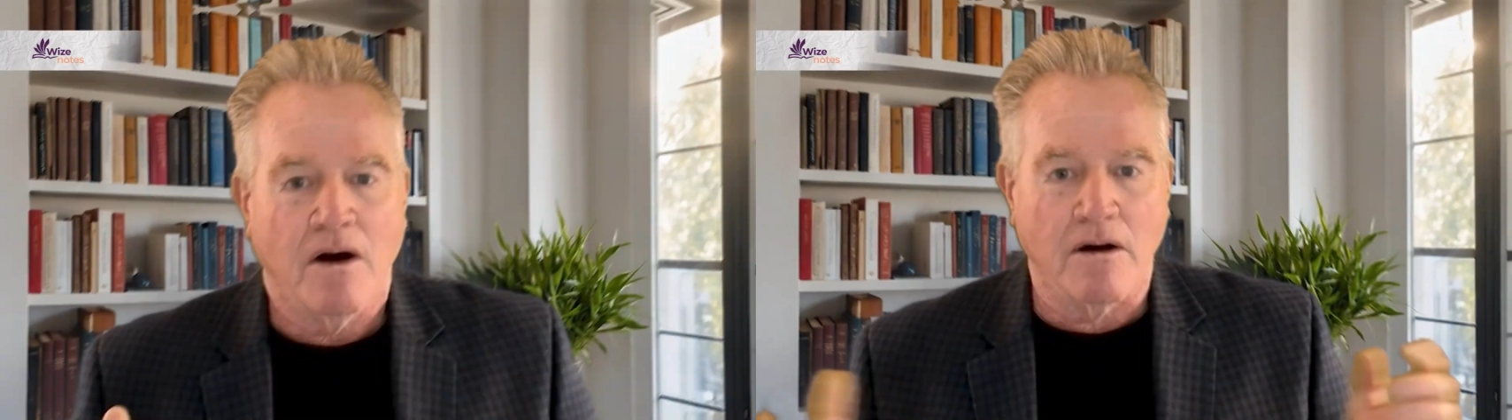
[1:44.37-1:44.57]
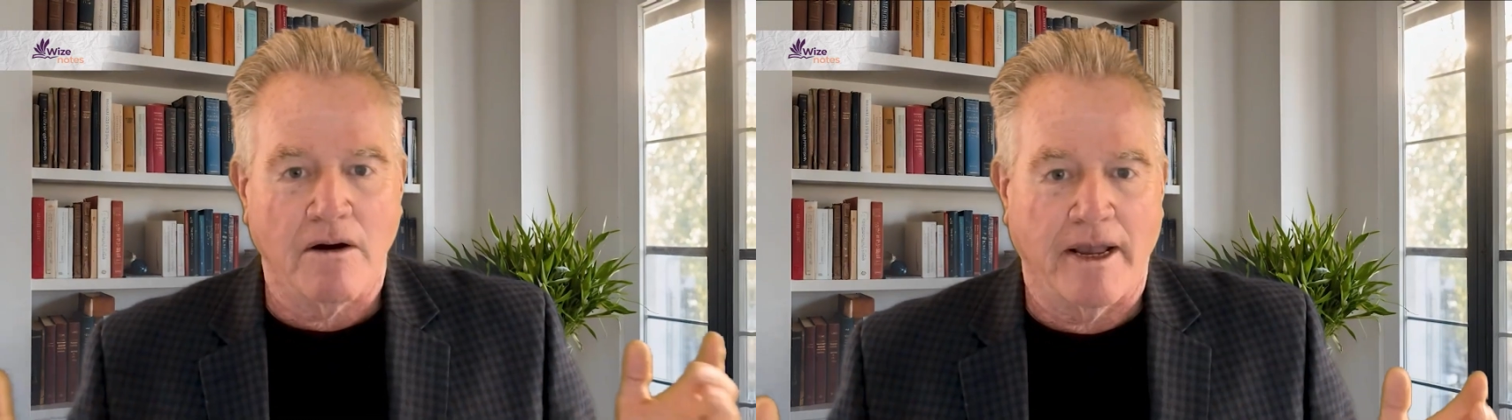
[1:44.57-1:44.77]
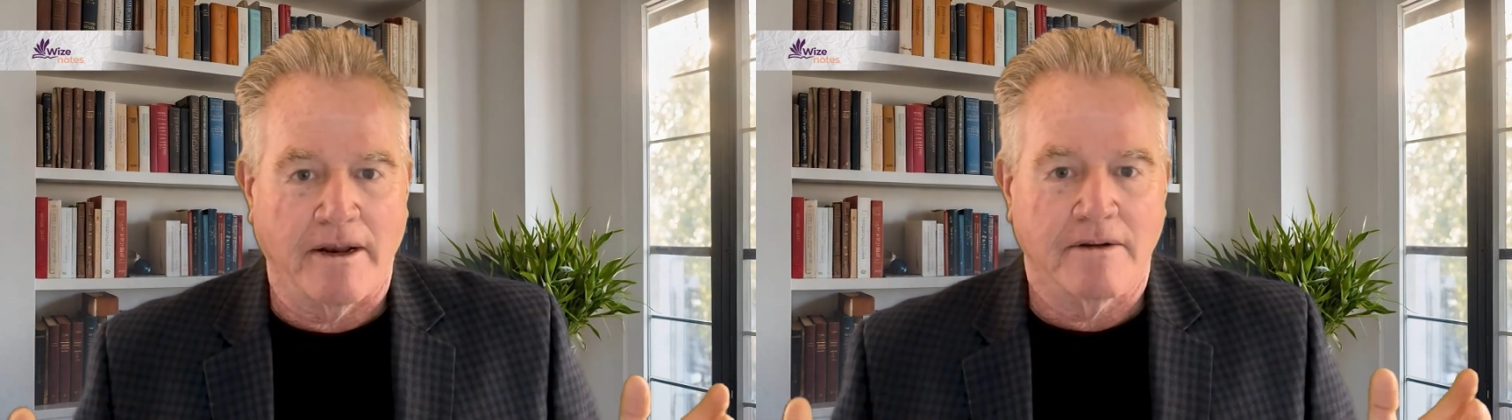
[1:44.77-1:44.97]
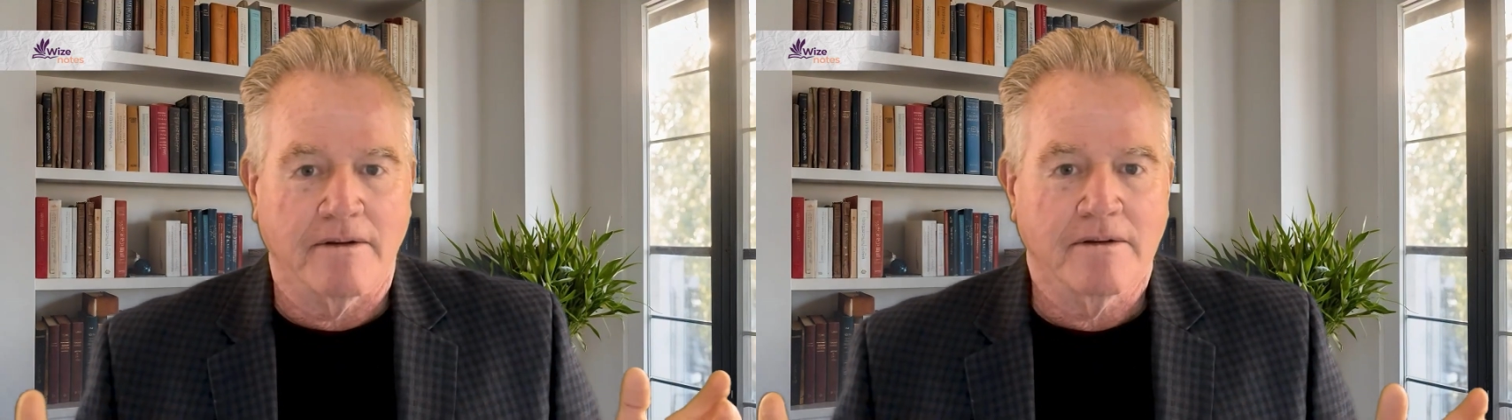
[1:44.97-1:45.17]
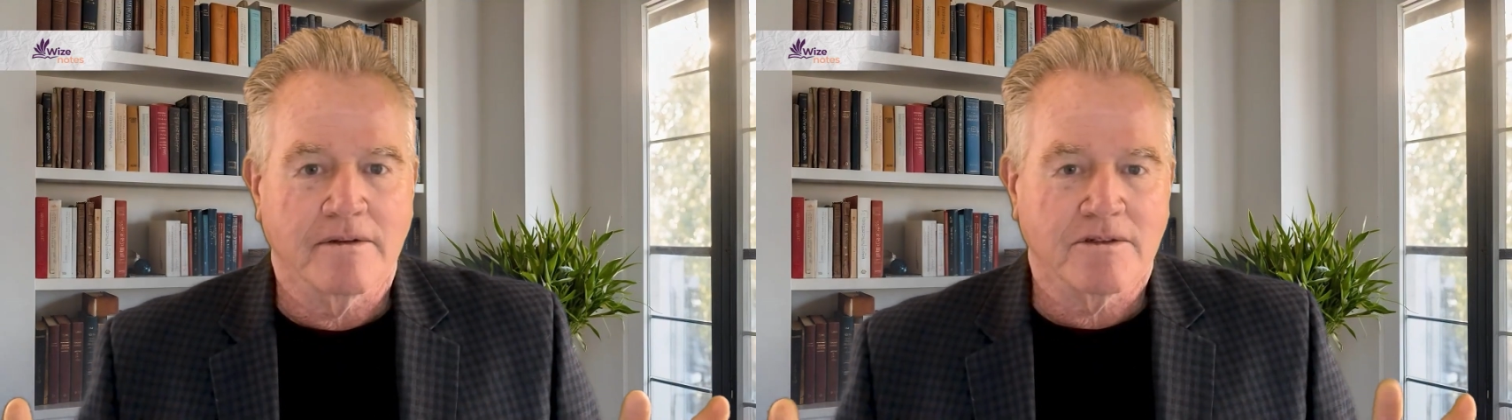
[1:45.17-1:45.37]
All right,
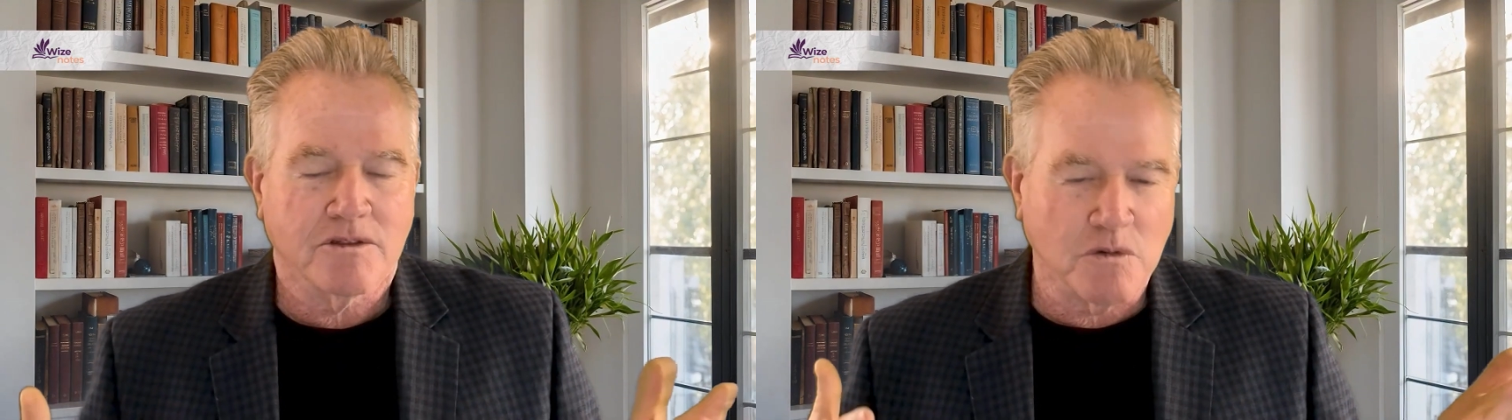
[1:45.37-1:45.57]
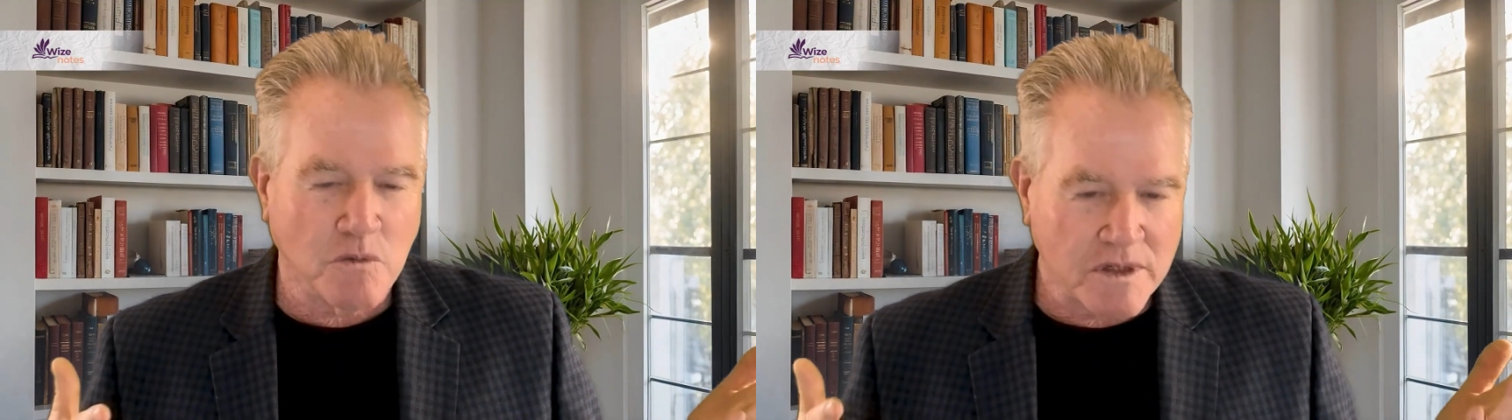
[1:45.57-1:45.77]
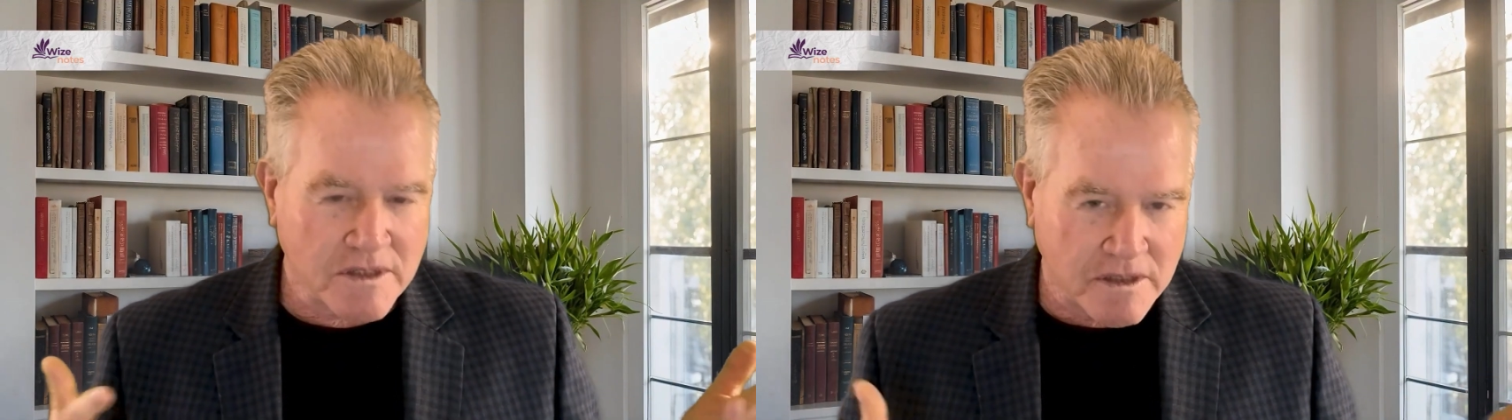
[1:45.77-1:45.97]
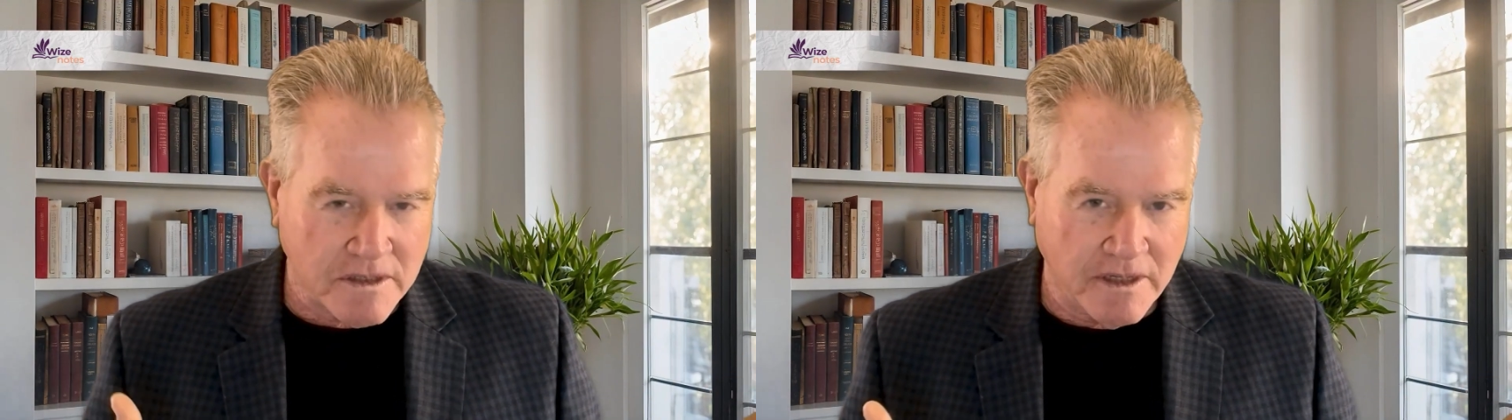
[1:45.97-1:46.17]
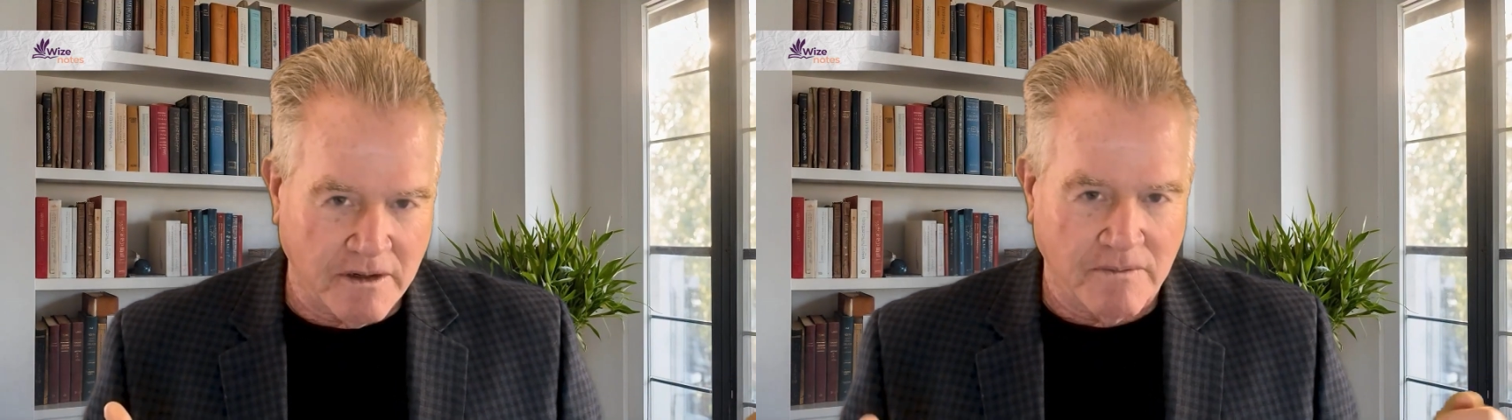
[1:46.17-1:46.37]
so what's the deal?